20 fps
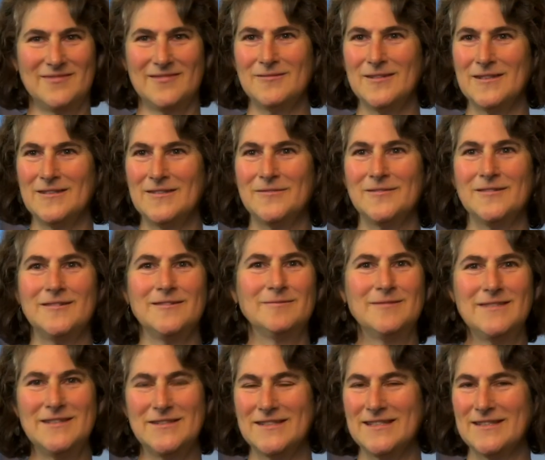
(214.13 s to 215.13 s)

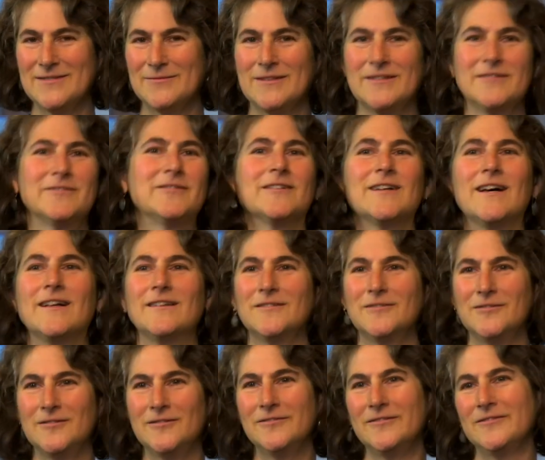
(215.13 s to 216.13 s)
uses wonderful
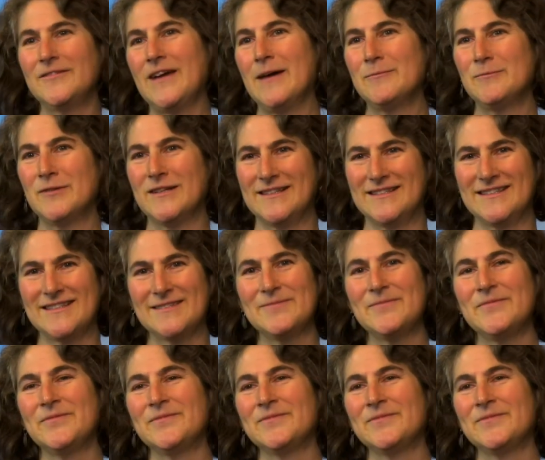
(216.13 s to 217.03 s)
colorful fabrics.